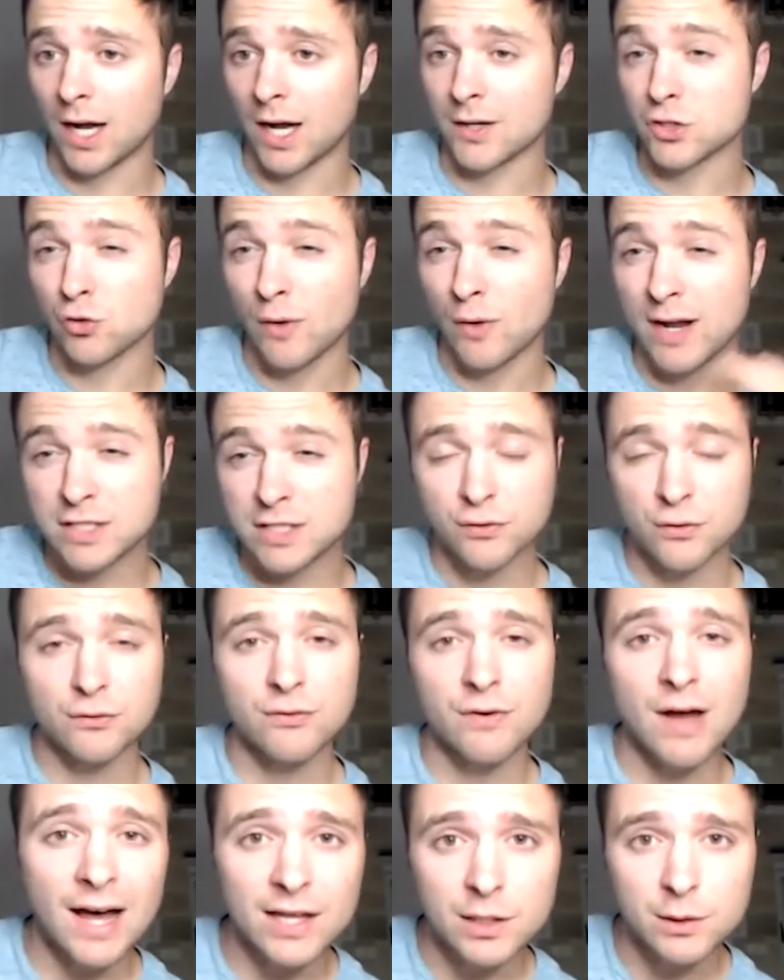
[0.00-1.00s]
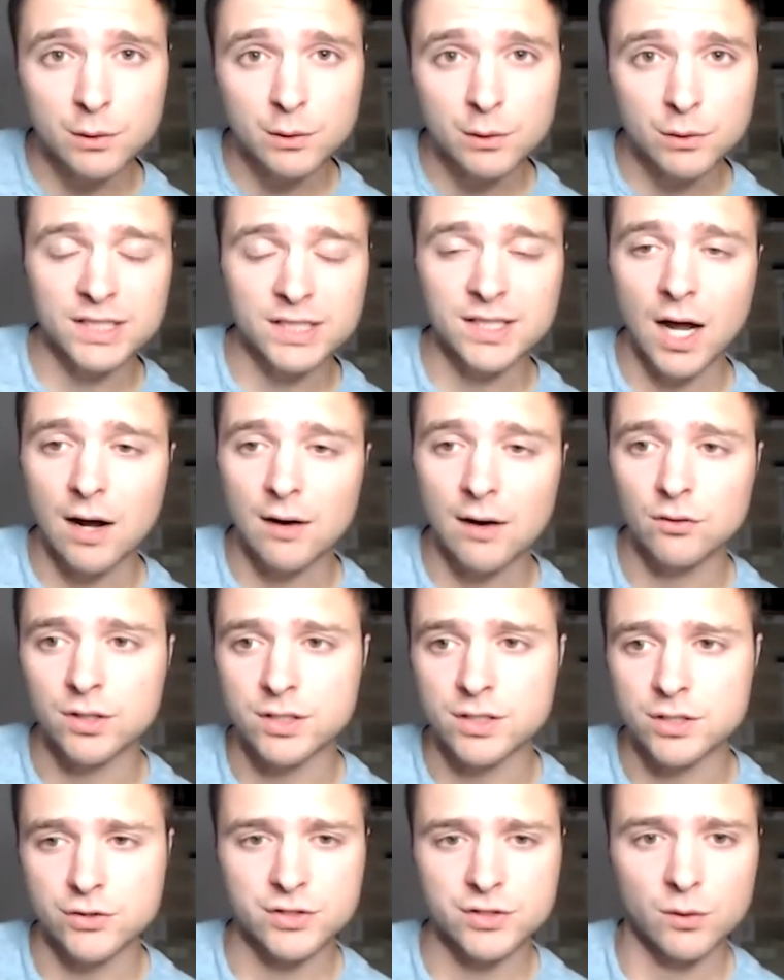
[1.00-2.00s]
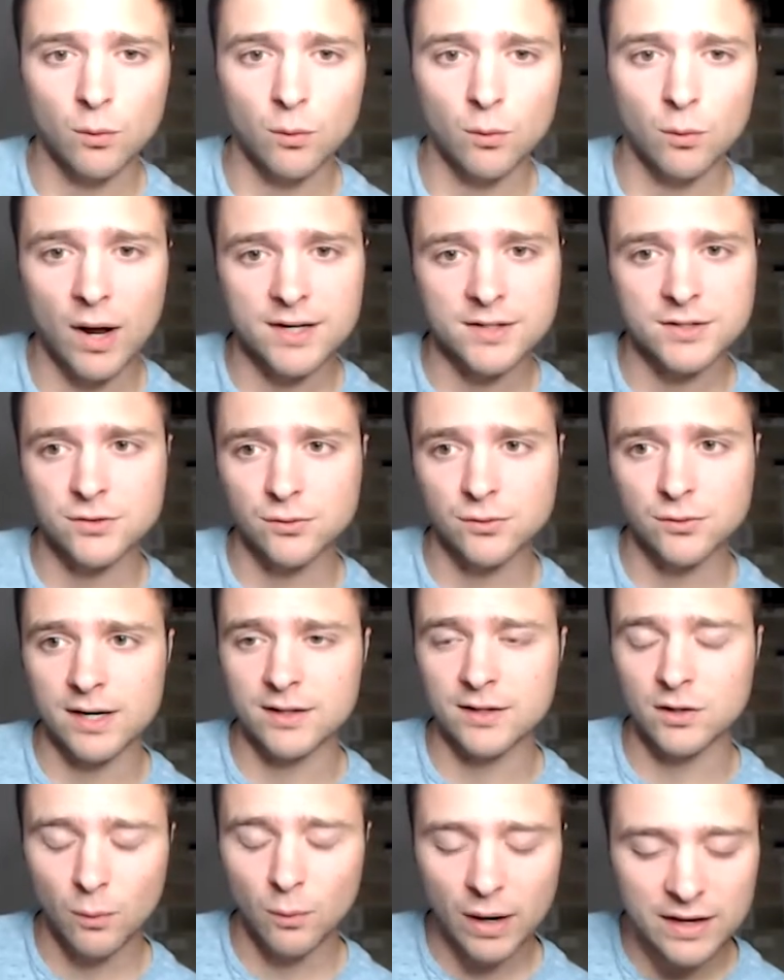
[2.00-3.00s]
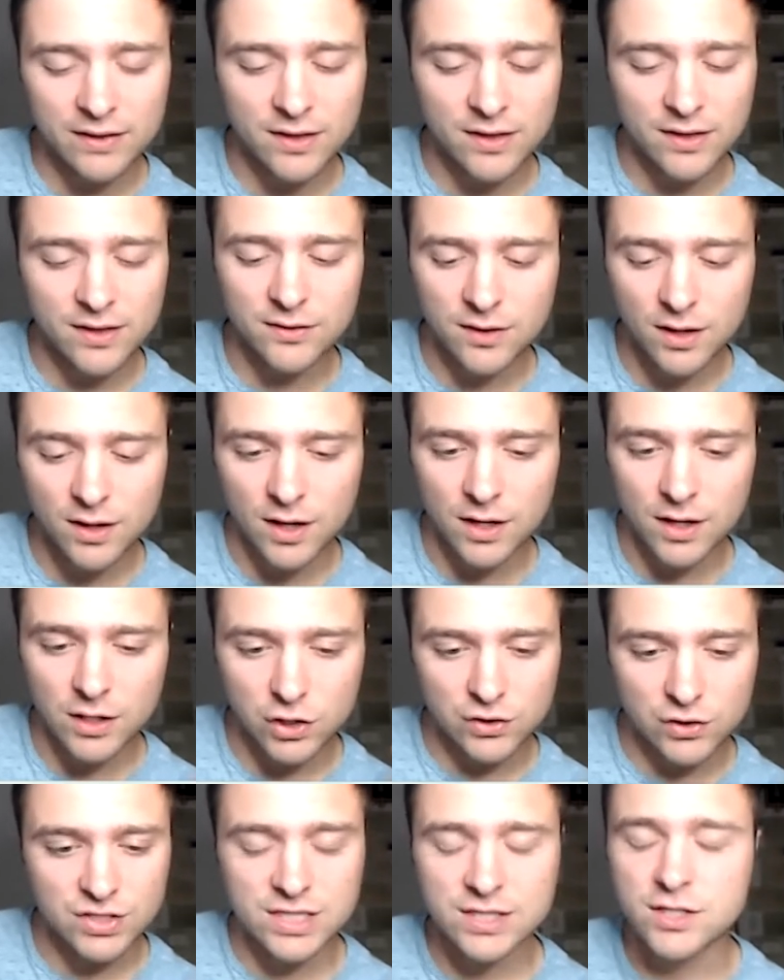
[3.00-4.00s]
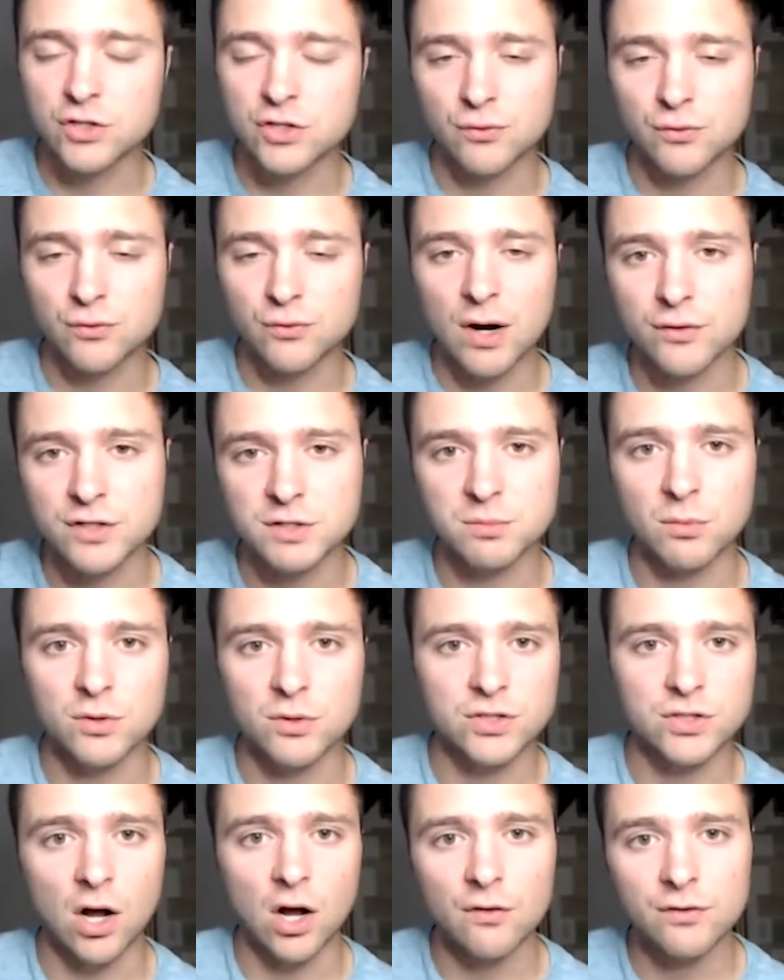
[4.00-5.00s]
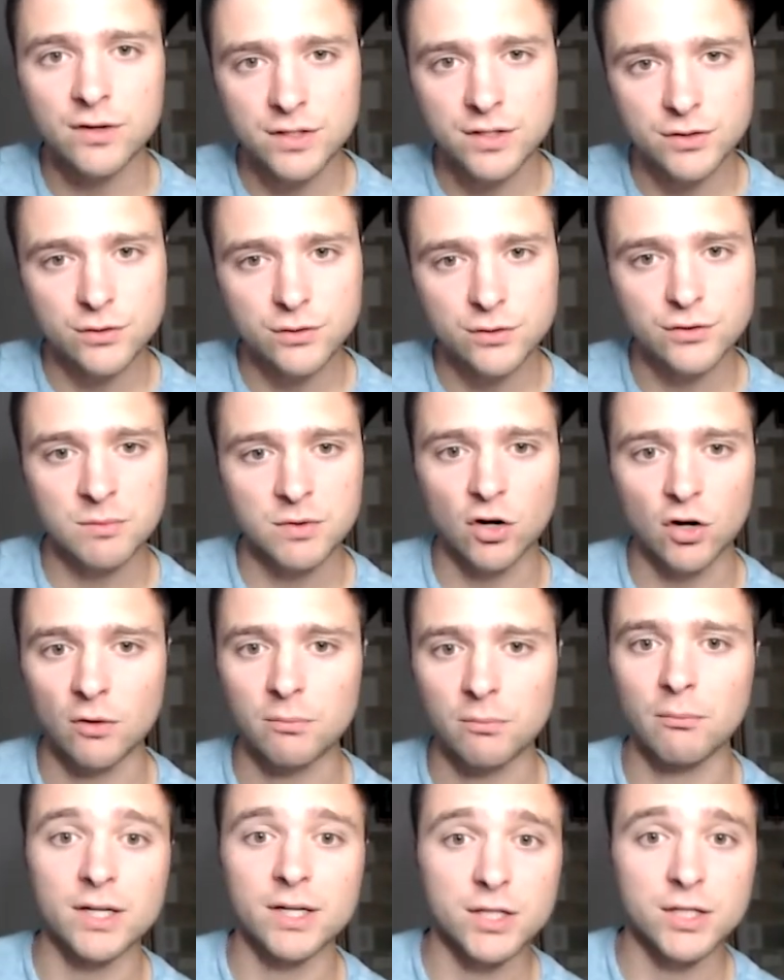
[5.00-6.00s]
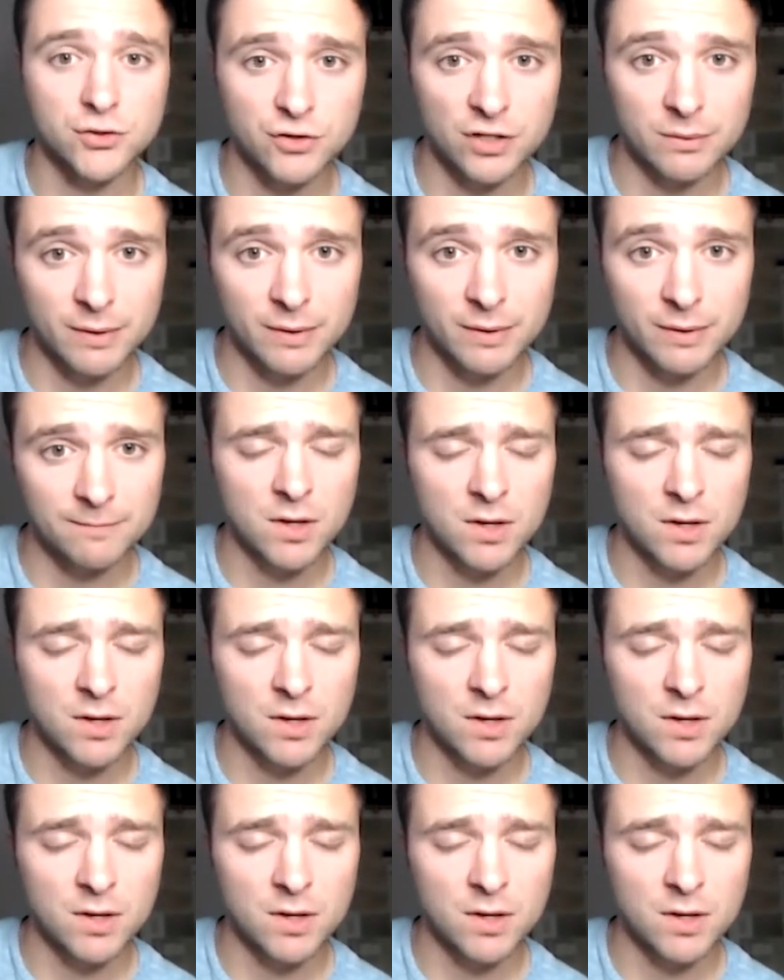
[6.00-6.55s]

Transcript: transfer value in really novel and interesting ways, right? And the way that you'll see this referenced most often is through something called money streaming.